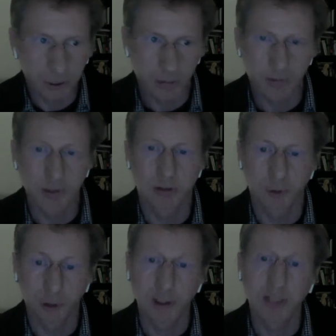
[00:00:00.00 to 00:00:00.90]

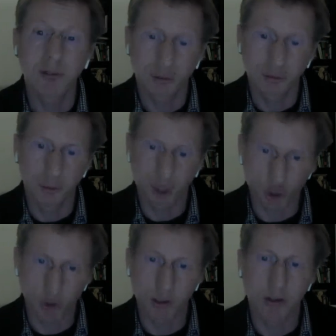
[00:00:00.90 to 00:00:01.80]
or even of a
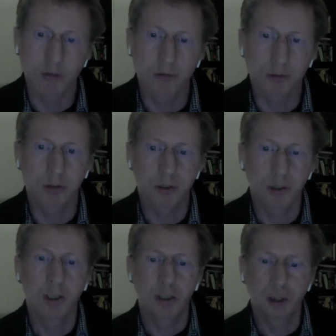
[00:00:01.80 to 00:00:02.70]
majority of the
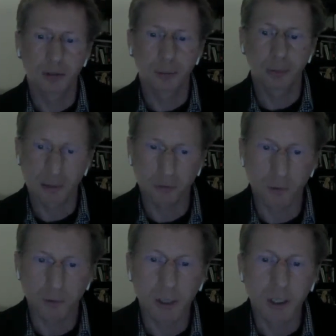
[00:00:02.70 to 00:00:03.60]

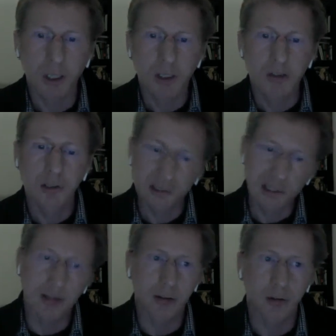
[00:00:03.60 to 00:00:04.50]
platform. So I
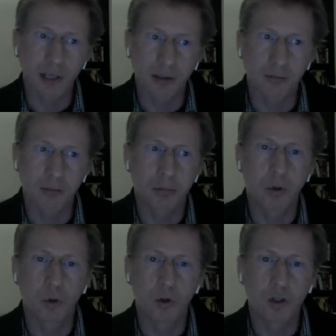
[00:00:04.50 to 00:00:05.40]
think the right
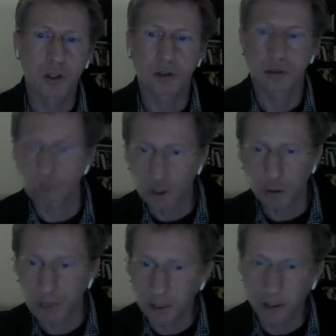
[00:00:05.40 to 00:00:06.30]
approach on the social
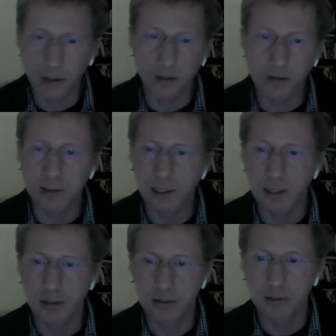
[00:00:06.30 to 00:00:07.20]
media
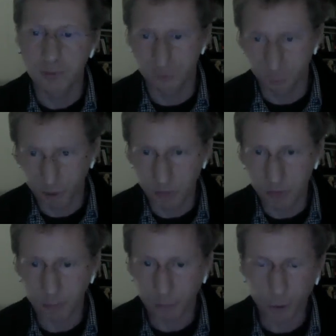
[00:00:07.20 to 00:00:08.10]
side is Twitter's
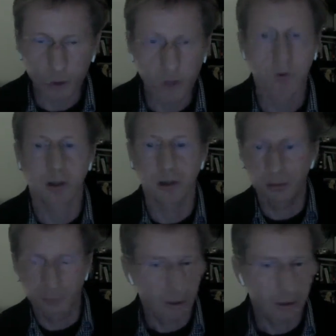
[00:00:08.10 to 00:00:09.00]
approach, where
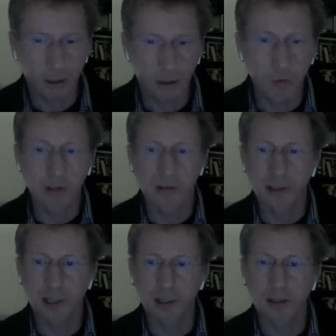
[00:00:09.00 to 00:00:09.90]
you
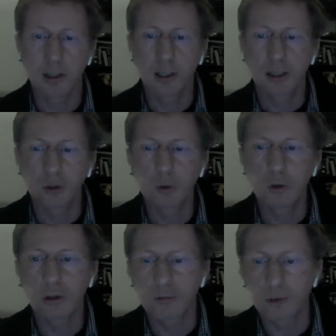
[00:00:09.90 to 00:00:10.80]
decide who
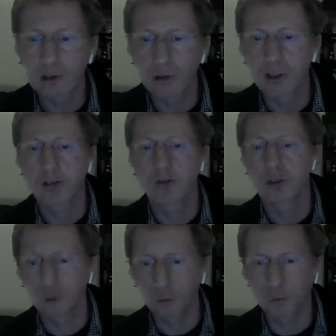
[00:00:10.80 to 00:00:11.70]
you're following or
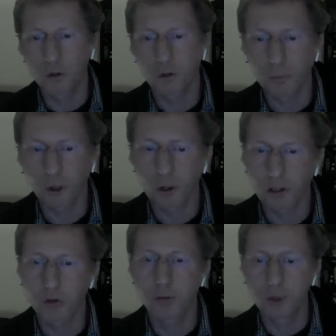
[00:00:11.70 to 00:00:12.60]
whom you're
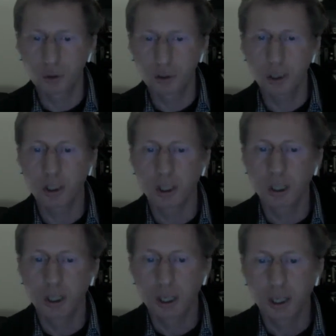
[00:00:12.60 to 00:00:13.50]
blocking or muting,
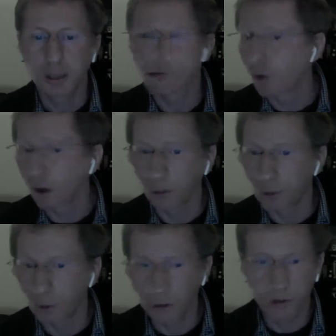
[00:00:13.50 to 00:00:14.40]
and the wrong
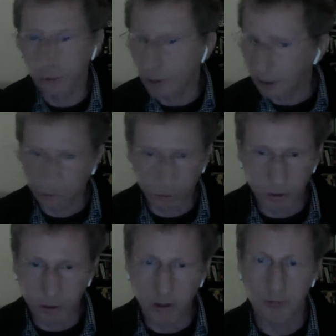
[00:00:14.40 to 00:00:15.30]
approach is Reddit, where
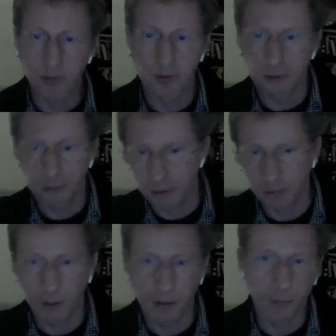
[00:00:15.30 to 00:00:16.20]
you have
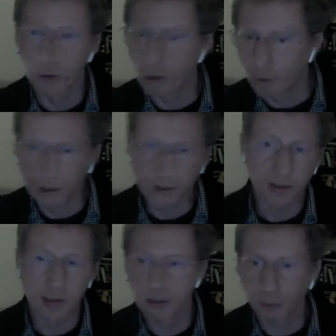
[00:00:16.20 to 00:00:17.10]
a moderator,
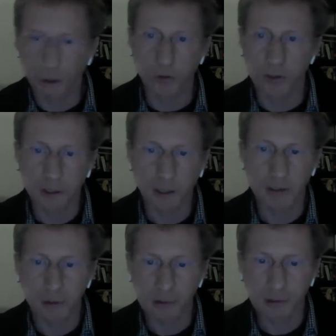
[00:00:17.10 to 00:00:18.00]
and then the moderator
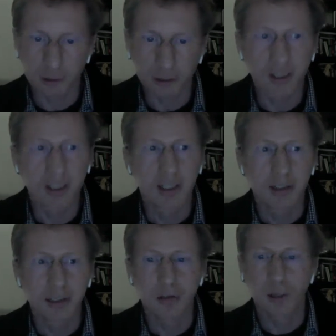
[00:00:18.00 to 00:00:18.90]
gets all
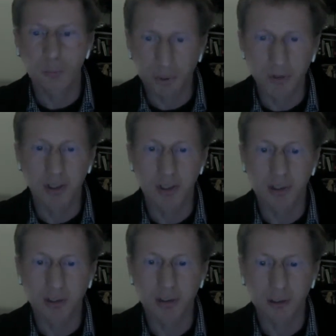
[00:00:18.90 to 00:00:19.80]
the crap
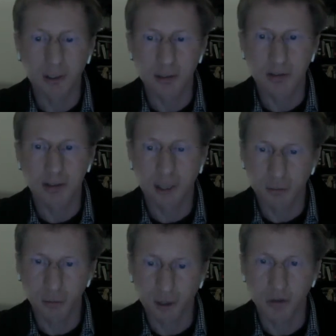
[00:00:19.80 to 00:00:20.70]
and the hard
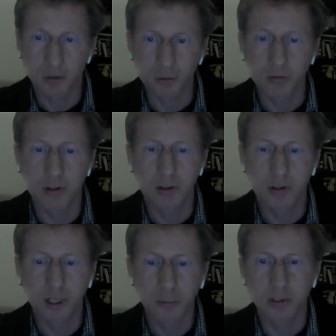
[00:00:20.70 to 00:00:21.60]
work to
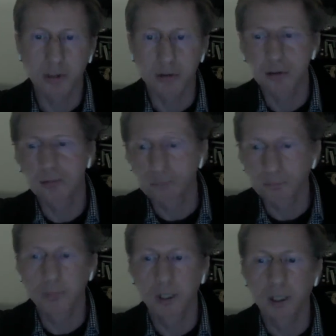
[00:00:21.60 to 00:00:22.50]
keep the
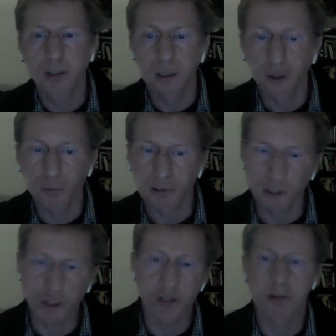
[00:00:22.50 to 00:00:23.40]

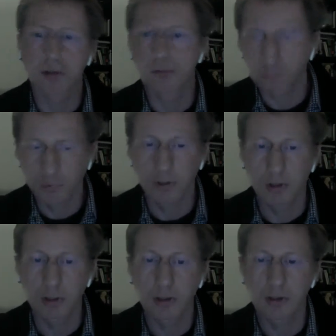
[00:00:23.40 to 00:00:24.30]
conversation
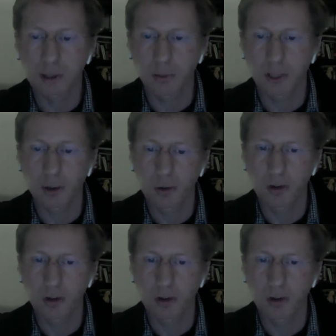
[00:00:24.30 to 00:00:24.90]
or somehow